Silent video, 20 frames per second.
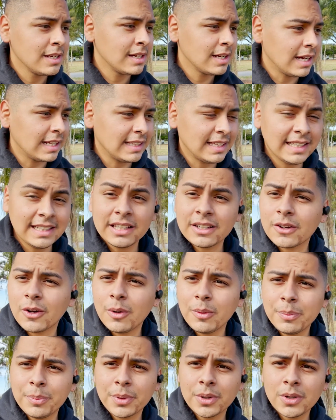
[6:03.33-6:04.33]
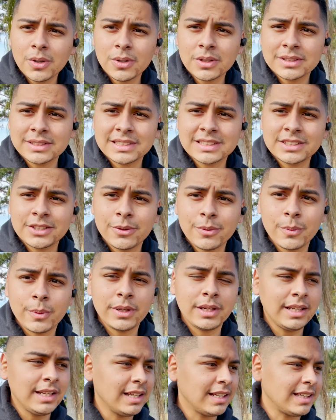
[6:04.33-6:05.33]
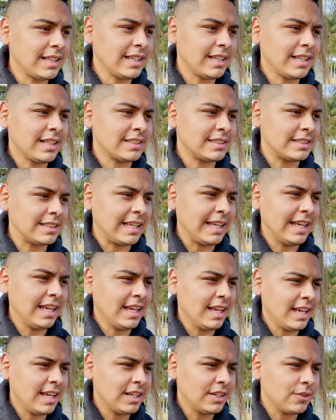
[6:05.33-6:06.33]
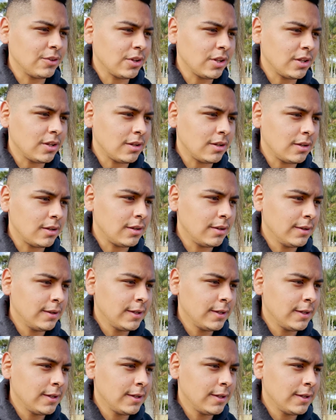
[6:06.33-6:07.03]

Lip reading: I think the GoPro, because it's too windy, I think it can't handle